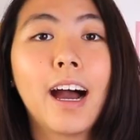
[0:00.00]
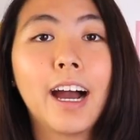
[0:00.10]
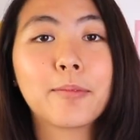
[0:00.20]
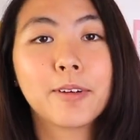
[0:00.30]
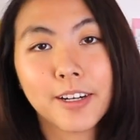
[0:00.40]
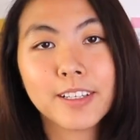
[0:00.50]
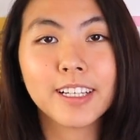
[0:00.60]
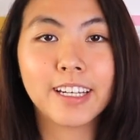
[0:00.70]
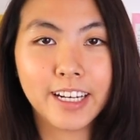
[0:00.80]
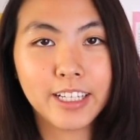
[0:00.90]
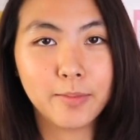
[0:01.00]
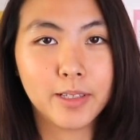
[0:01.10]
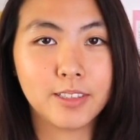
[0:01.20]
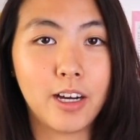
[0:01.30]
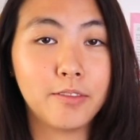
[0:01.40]
I'm currently an
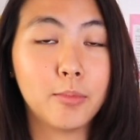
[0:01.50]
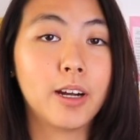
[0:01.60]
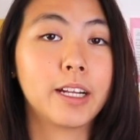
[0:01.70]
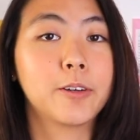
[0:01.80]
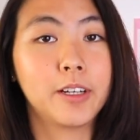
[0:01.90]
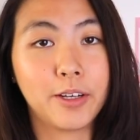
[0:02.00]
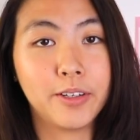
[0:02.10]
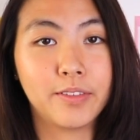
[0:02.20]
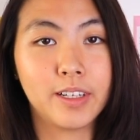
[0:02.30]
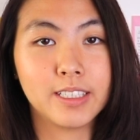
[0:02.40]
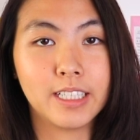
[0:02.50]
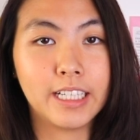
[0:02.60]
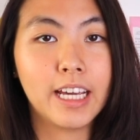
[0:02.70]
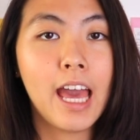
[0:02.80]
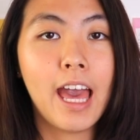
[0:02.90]
incoming sophomore at Cornell
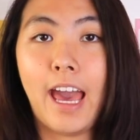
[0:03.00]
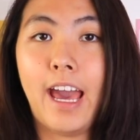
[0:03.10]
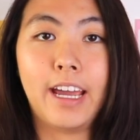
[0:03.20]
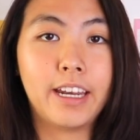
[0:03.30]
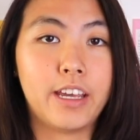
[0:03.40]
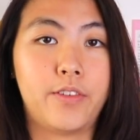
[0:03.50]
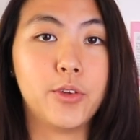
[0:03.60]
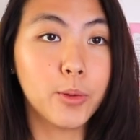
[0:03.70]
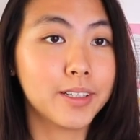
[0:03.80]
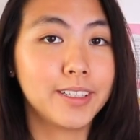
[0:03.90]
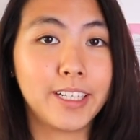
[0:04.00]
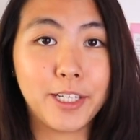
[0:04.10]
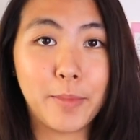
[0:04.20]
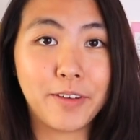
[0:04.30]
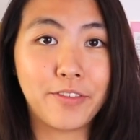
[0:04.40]
University, and if you are an
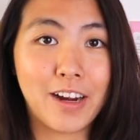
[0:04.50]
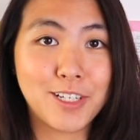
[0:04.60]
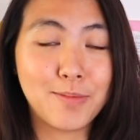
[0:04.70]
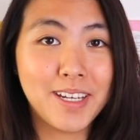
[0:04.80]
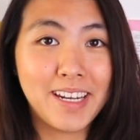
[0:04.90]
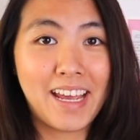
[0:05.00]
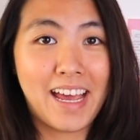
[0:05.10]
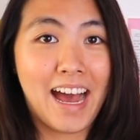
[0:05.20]
incoming freshman,